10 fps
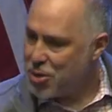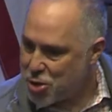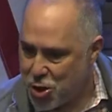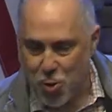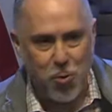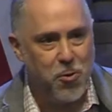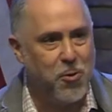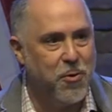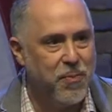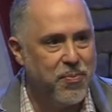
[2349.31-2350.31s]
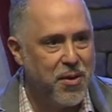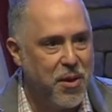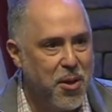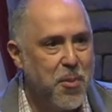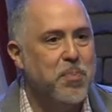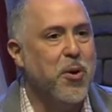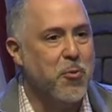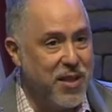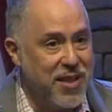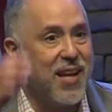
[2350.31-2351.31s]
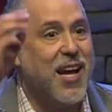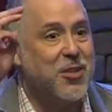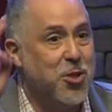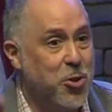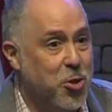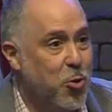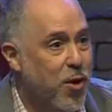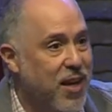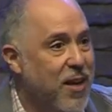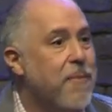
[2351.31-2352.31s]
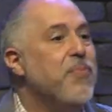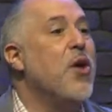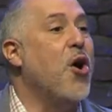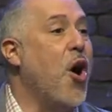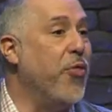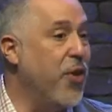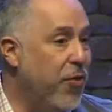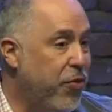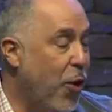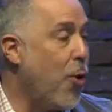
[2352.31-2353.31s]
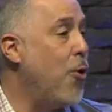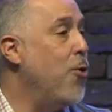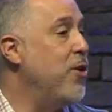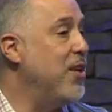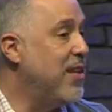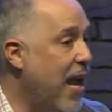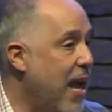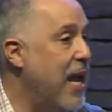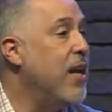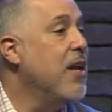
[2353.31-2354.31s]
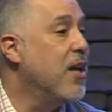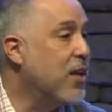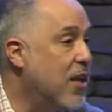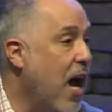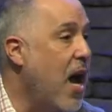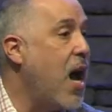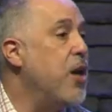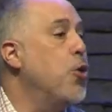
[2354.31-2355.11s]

two, but when they got to three, on the third day, God